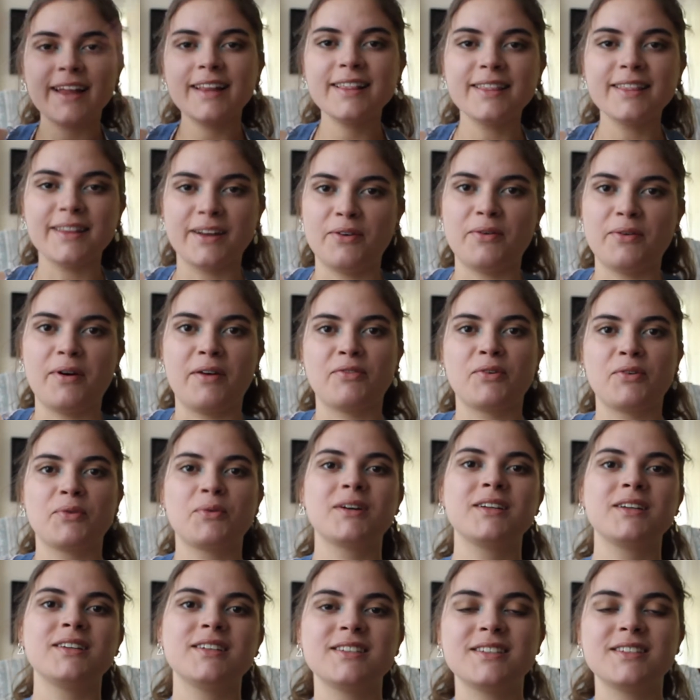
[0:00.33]
Hello
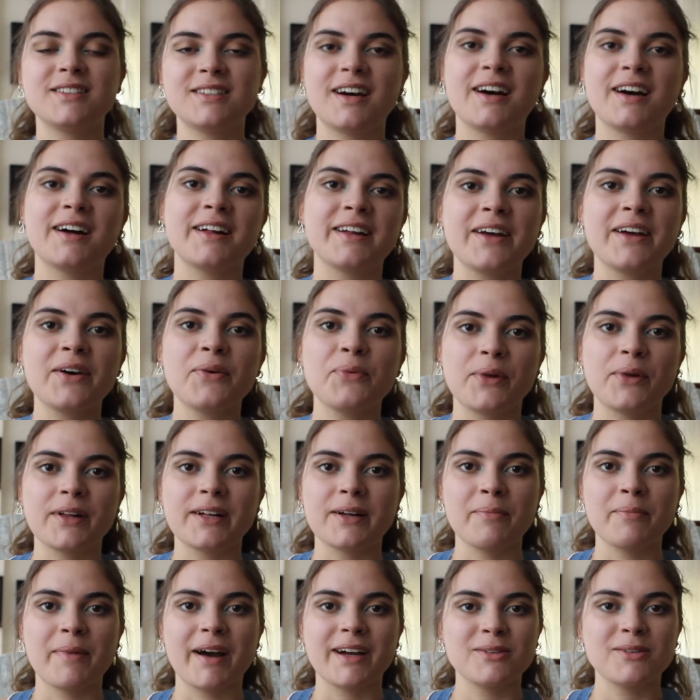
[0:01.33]
everyone, it's Talia.
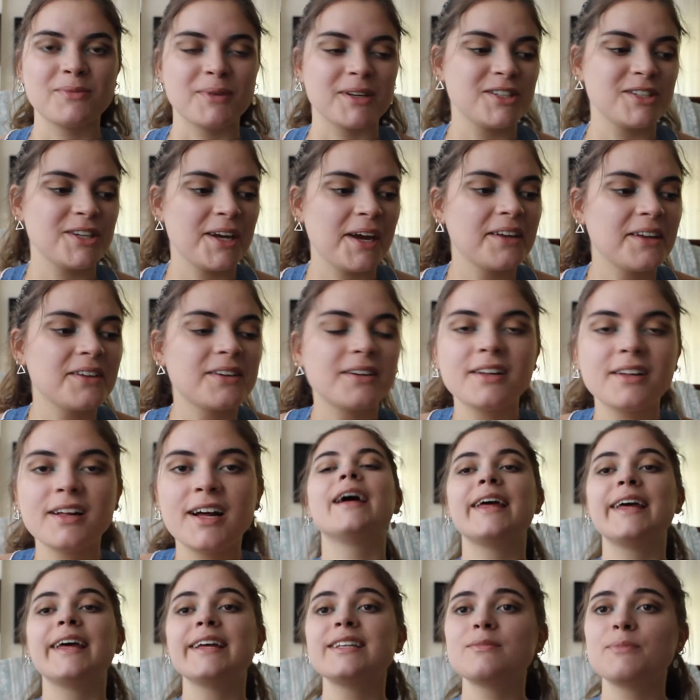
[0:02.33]
Welcome back to my channel.
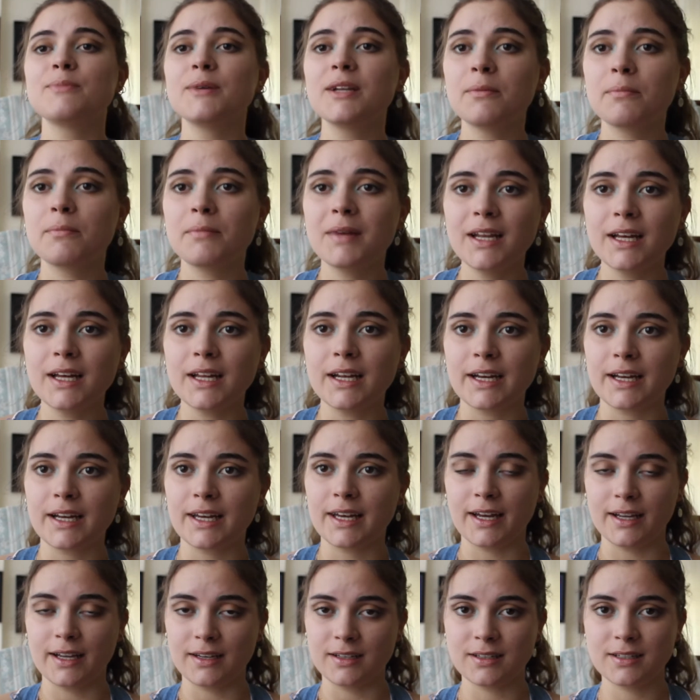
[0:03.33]
It's been a minute
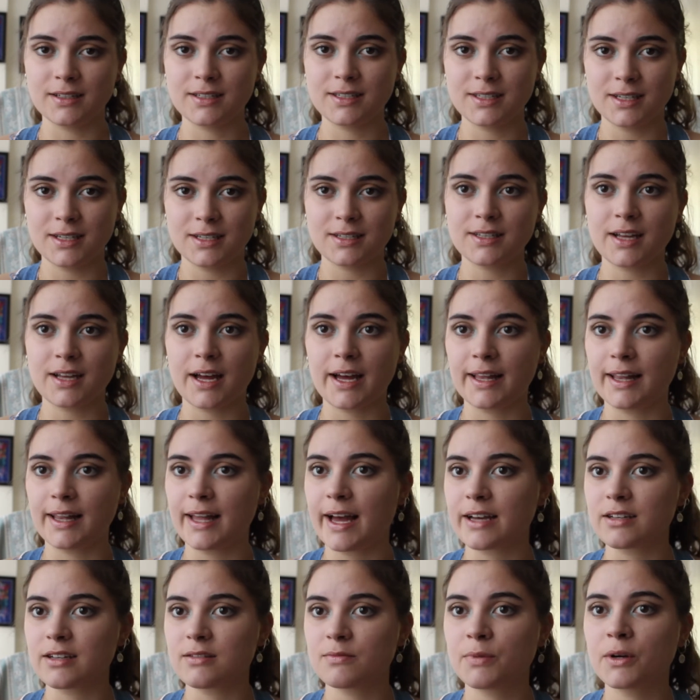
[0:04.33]
again since I
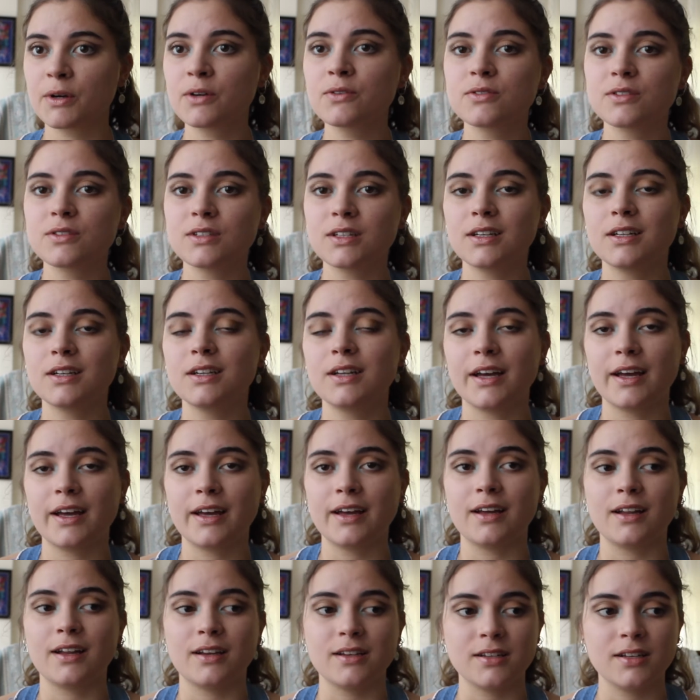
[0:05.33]
last posted,
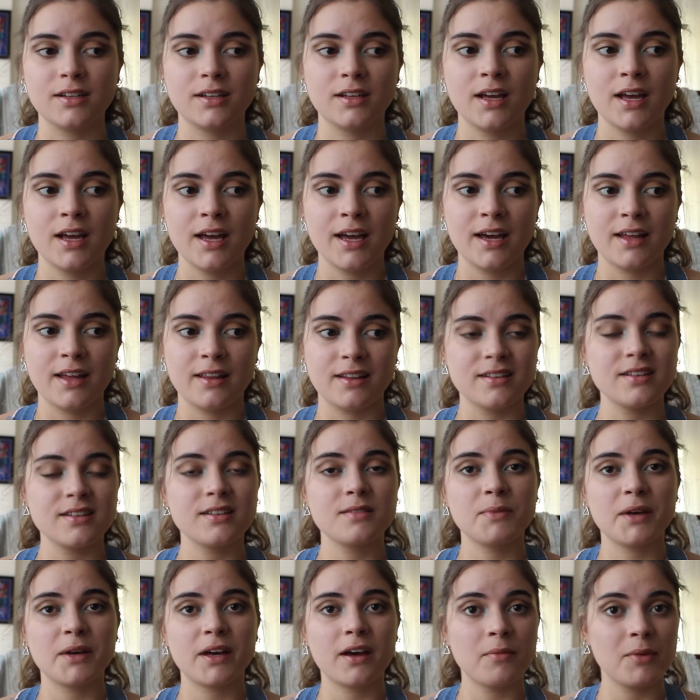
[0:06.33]
and this
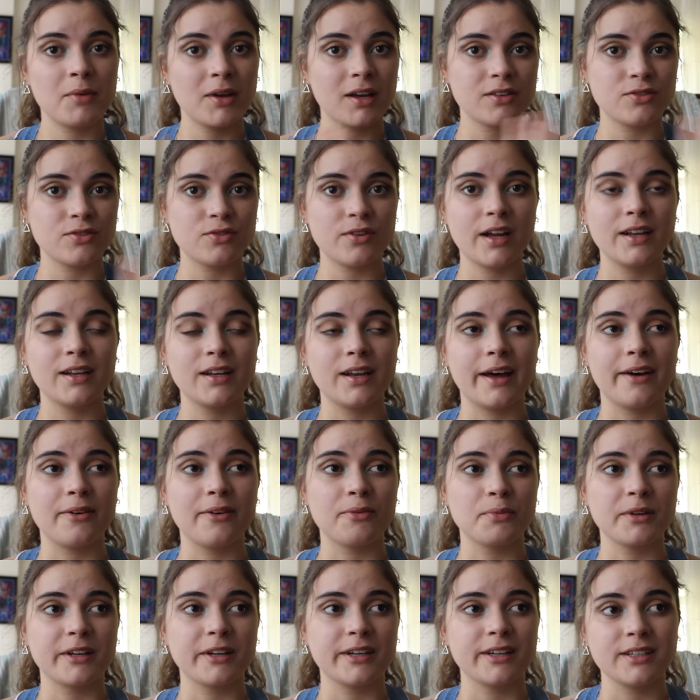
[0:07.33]
is becoming a trend now
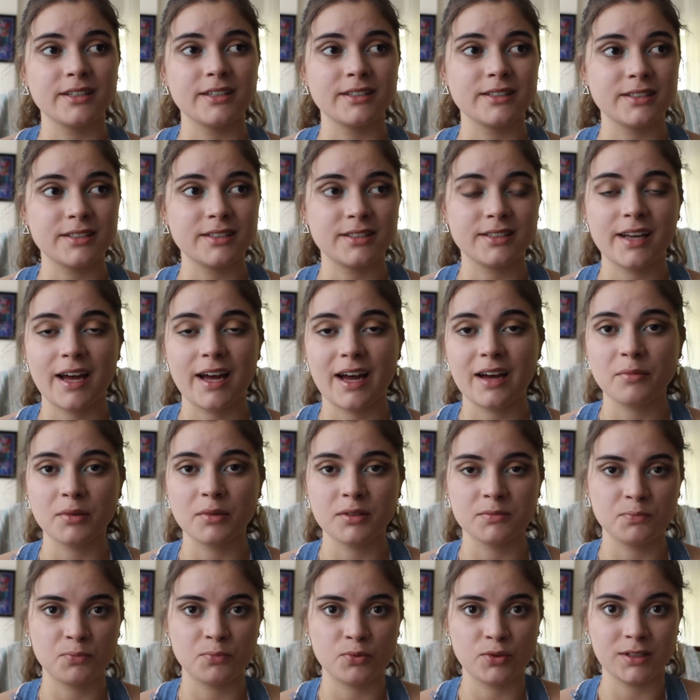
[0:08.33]
because I'm
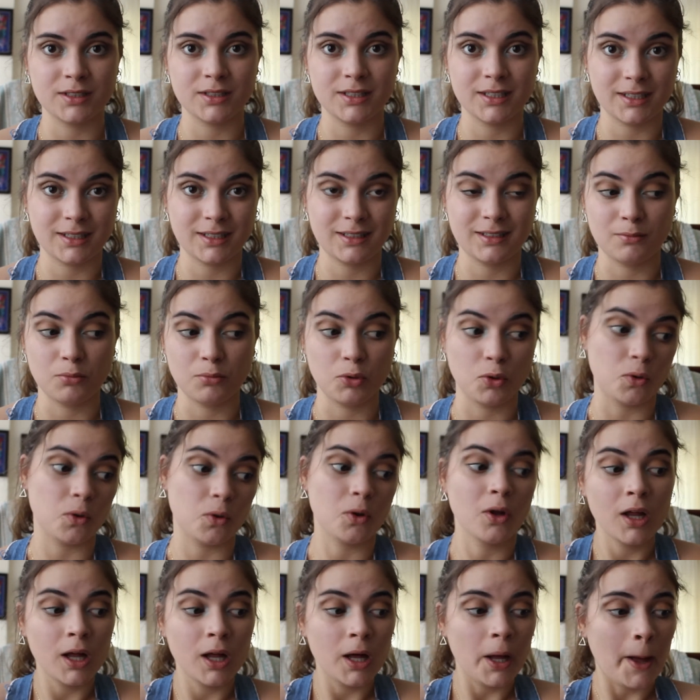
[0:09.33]

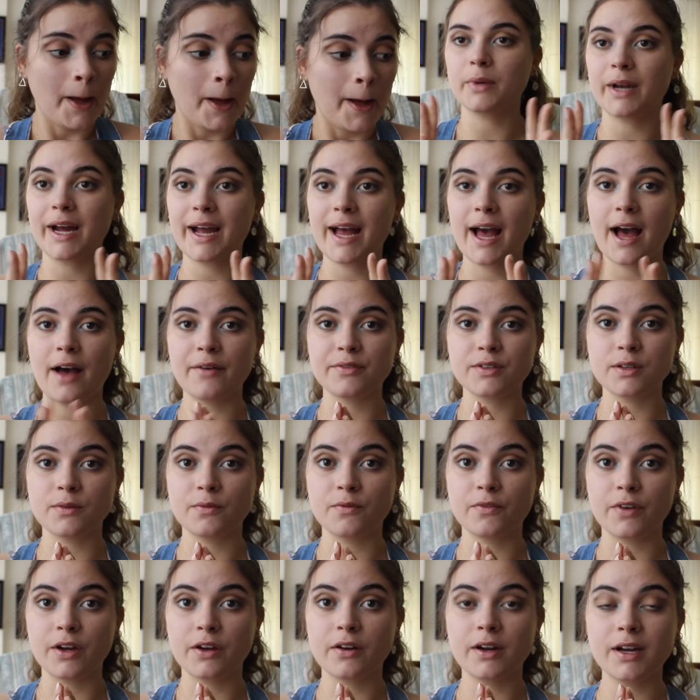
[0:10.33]
unpredictable. But I have
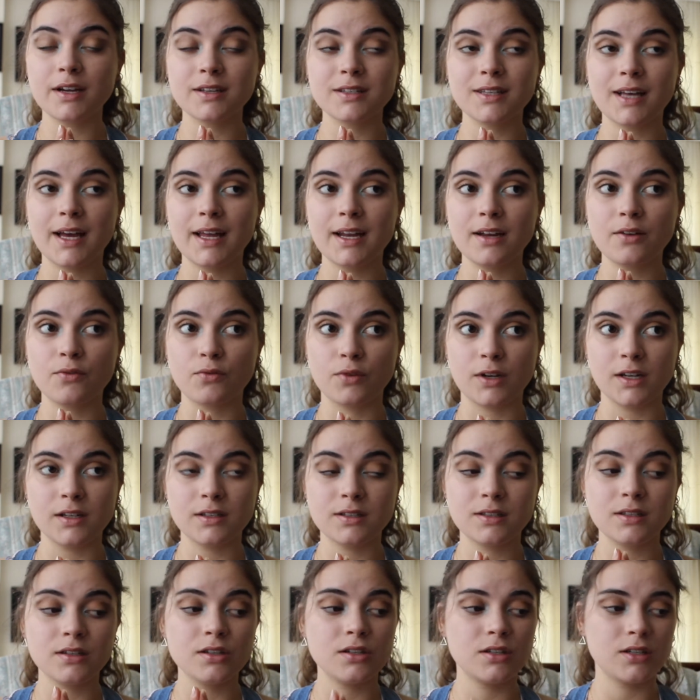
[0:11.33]
some very exciting
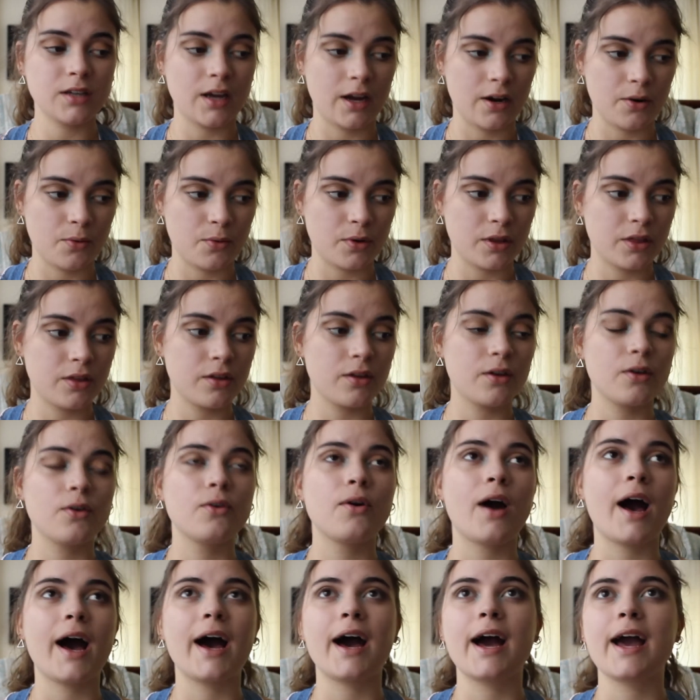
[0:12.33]
reads to share with
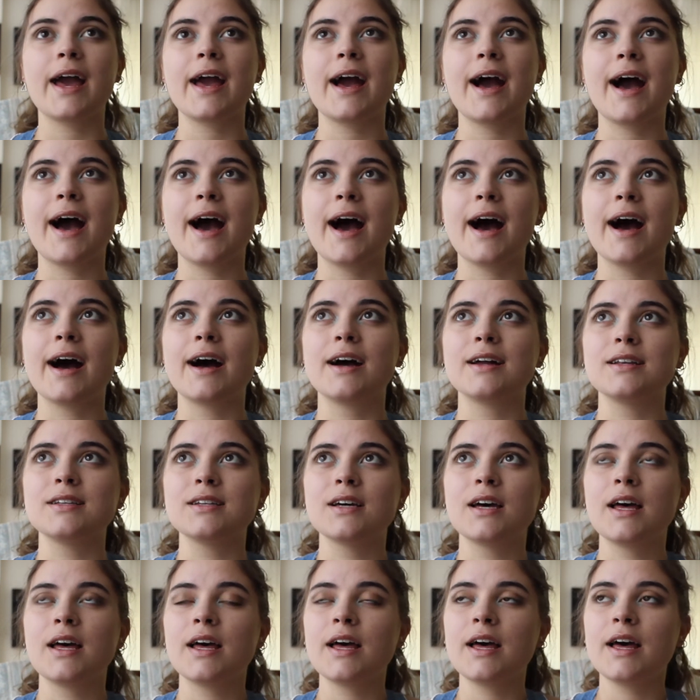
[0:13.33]
you. I had